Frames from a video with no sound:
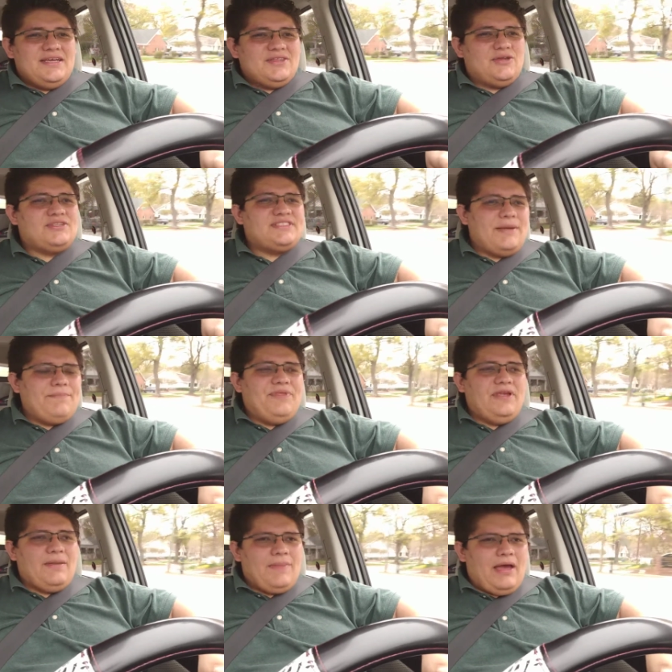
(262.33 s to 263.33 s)
There's
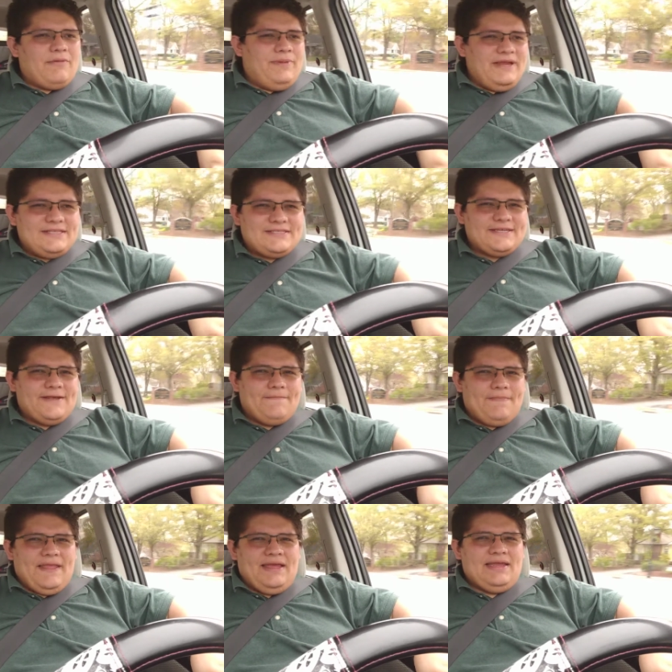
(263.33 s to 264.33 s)
something about pizza,
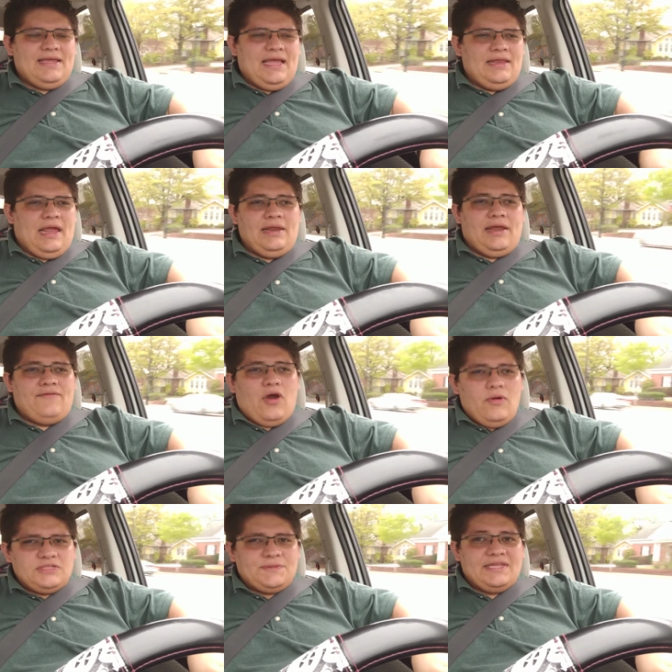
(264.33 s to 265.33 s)
and I've
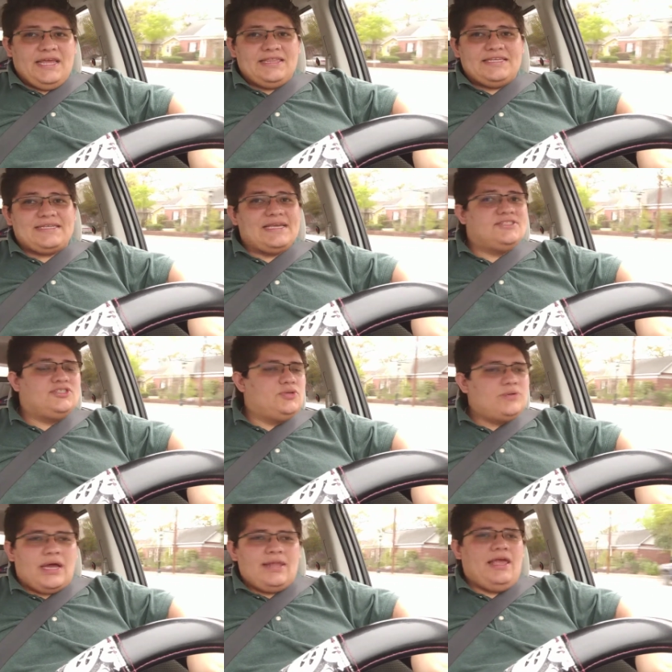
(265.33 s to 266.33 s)
always been like this. I
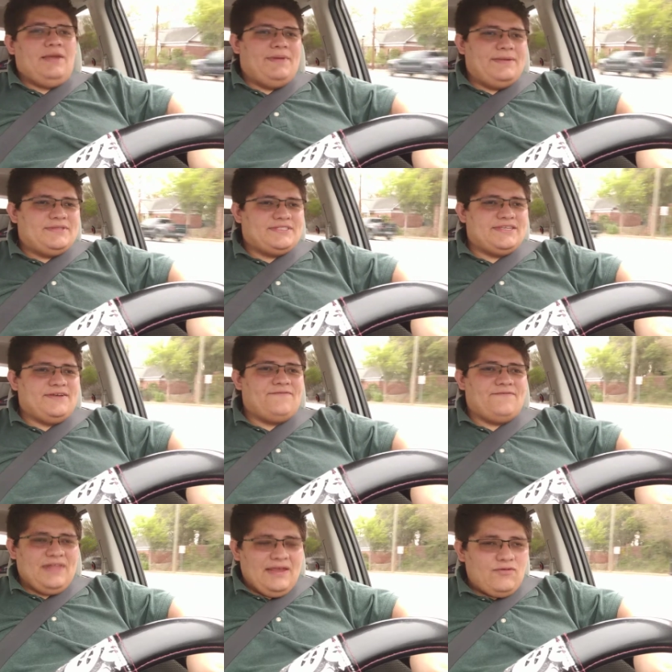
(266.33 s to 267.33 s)
do not like pizza
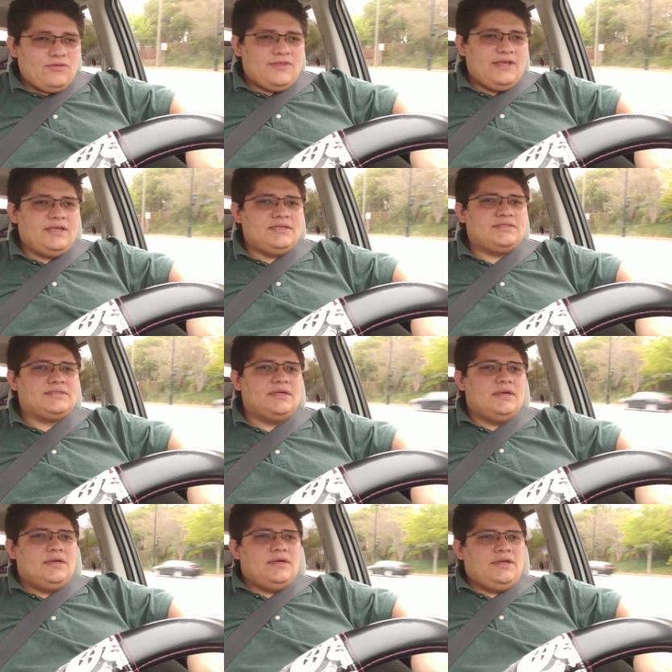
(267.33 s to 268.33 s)
flavored things.
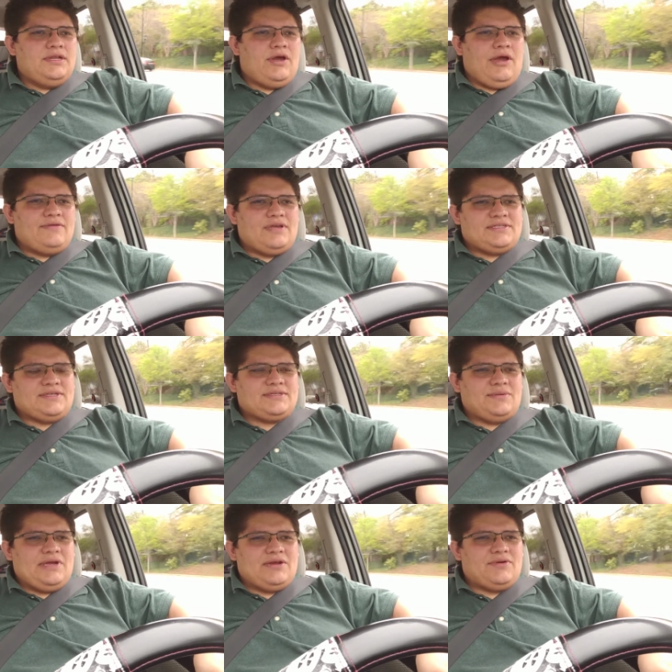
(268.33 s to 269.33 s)
I saw
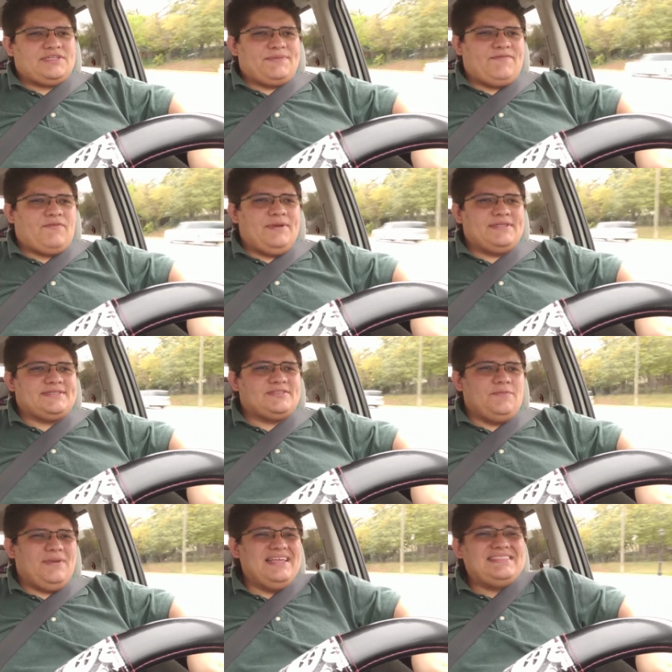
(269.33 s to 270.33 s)
someone had a recipe for pizza
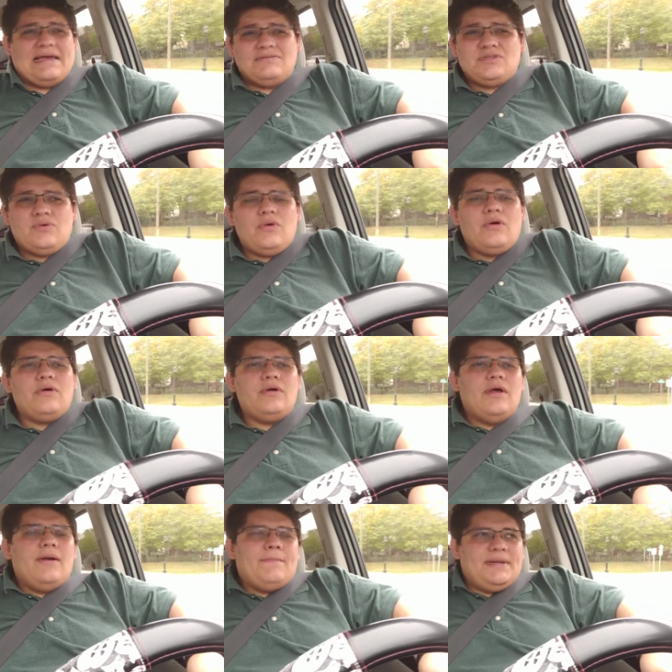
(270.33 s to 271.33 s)
soup, and it sounds cool,
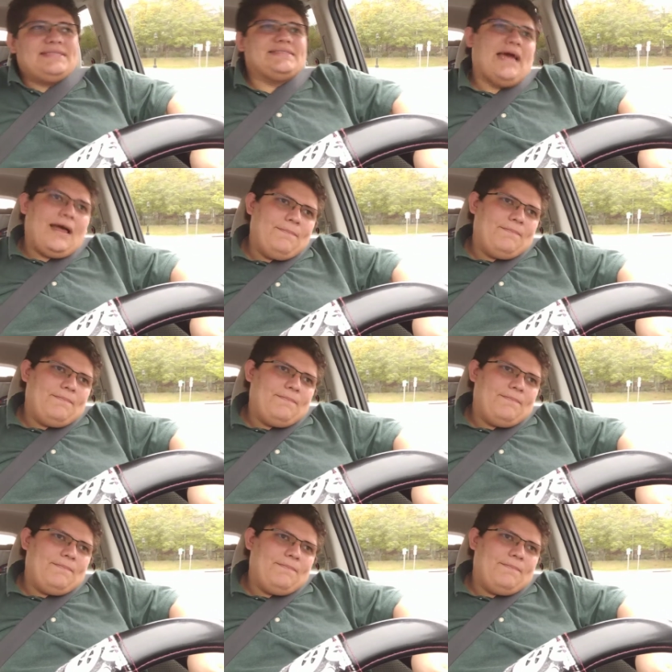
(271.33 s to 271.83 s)
but it's not